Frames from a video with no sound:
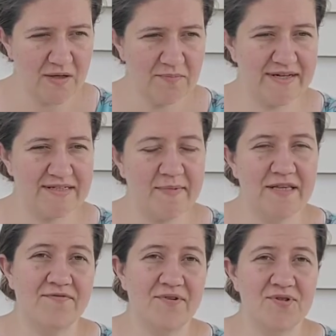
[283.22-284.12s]
because I made
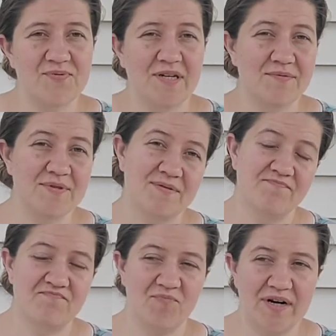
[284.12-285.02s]
the first one and it was
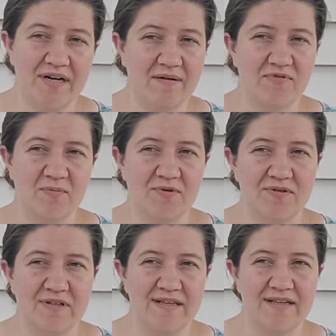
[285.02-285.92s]
pretty
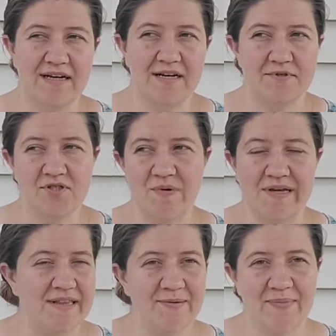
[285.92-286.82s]
comfortable and then I was
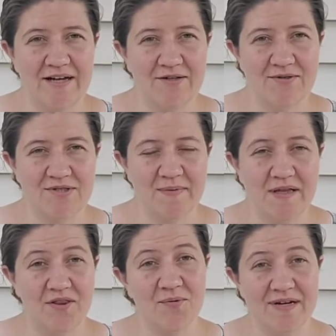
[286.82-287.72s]
tweaking the pattern so I
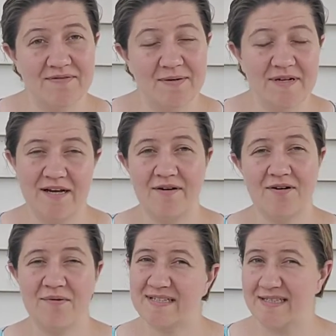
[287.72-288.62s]
made three of them and now I
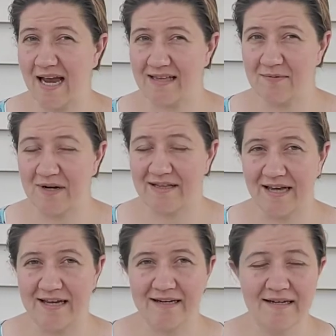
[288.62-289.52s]
know exactly what I
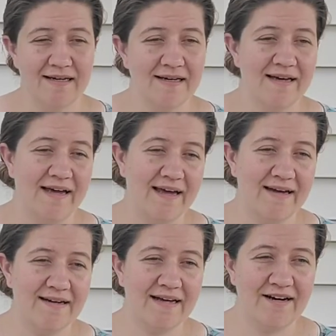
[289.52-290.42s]
like
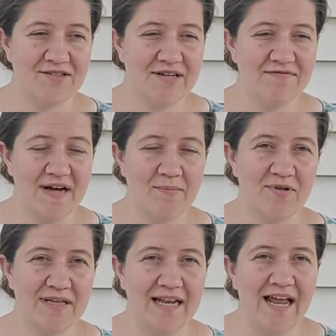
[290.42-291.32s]
and I actually have
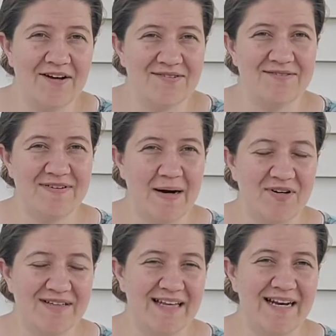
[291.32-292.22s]
fabric laid out,
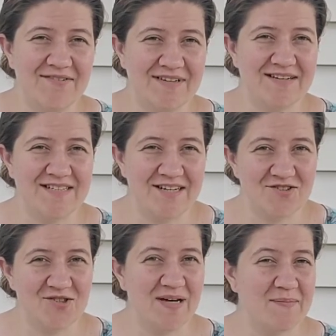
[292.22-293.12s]
fabric laid out
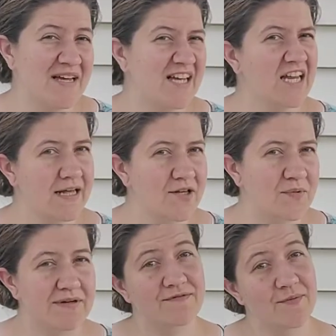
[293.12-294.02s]
downstairs so I can make another
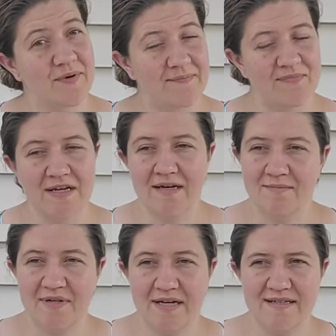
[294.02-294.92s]
one for me
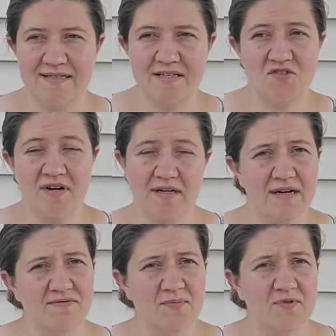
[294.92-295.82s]
because it's very
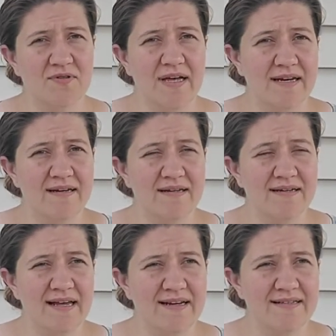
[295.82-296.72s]
comfortable and
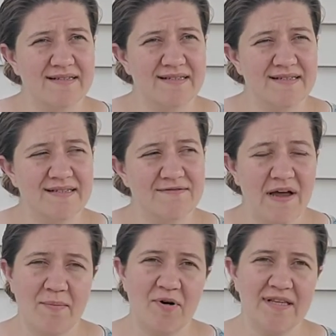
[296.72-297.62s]
and it's
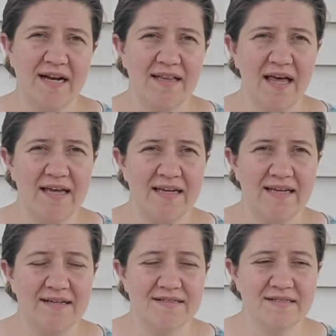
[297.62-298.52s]
fabric that I like
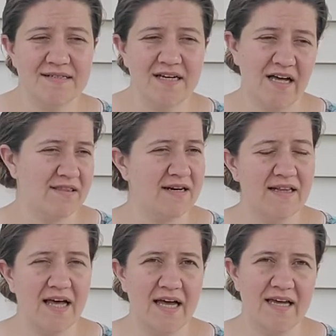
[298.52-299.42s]
and it's a cut that I
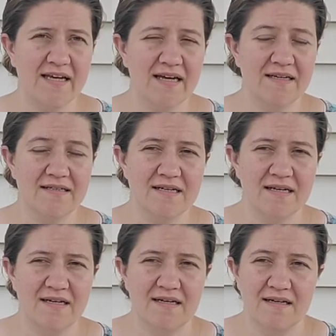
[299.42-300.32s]
like and
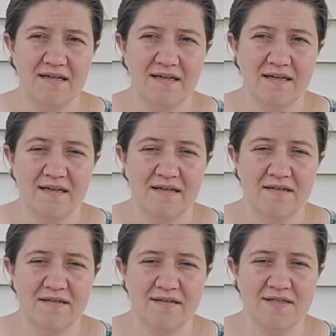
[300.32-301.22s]

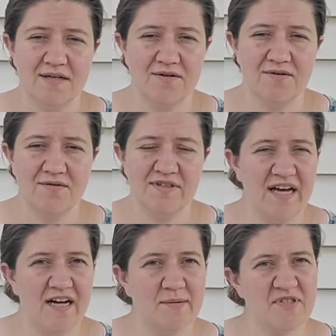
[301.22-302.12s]
so yeah
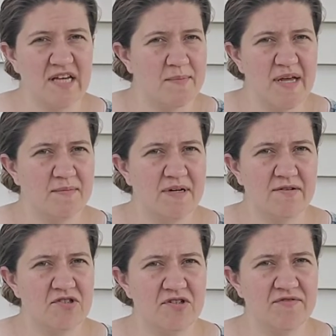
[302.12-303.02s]
I'm just gonna make my
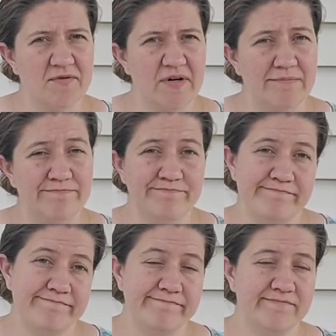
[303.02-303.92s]
own shirts for now
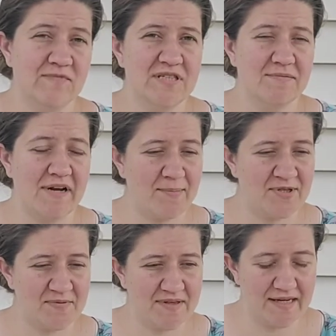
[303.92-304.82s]
we'll see what
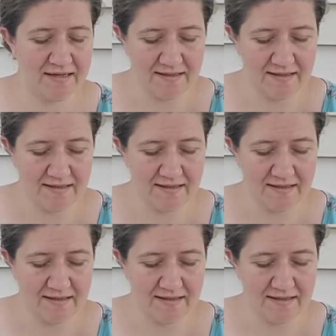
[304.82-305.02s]
happens with that